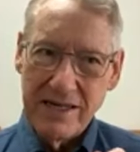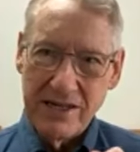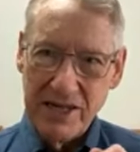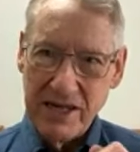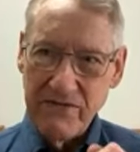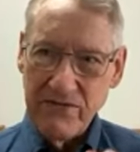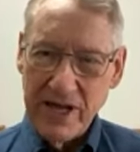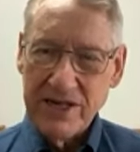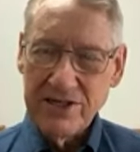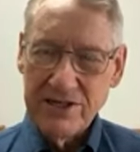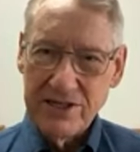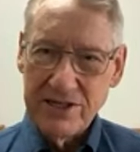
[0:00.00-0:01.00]
the
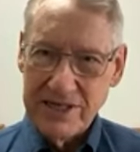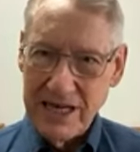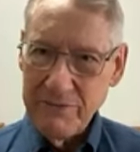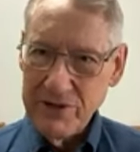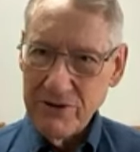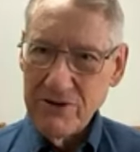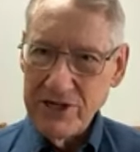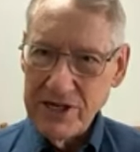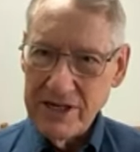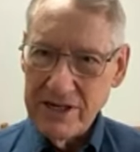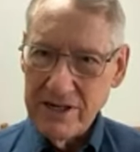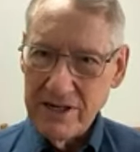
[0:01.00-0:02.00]
inflections that Tommy Dorsey
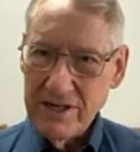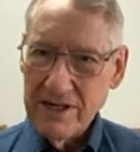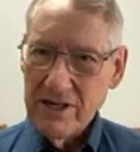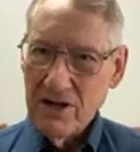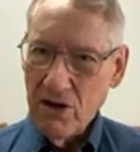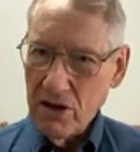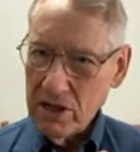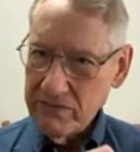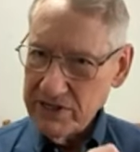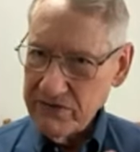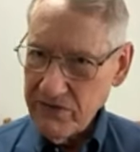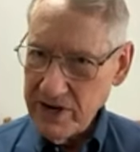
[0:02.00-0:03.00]
did all
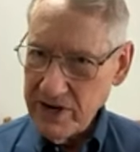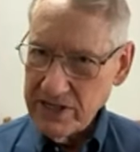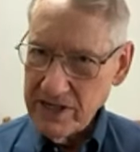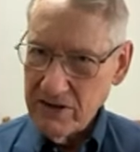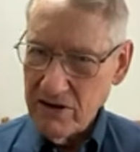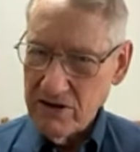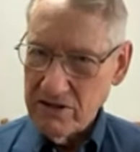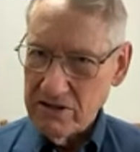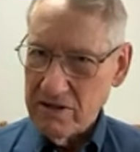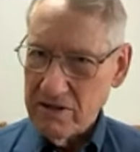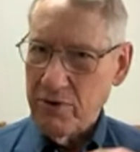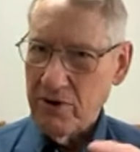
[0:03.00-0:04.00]
of his phrasing, all the
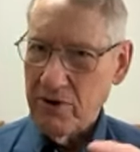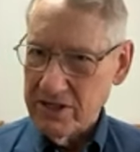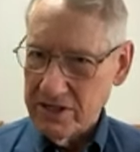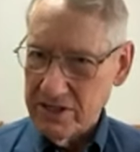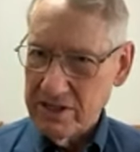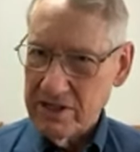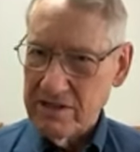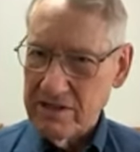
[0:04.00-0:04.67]
little pauses and the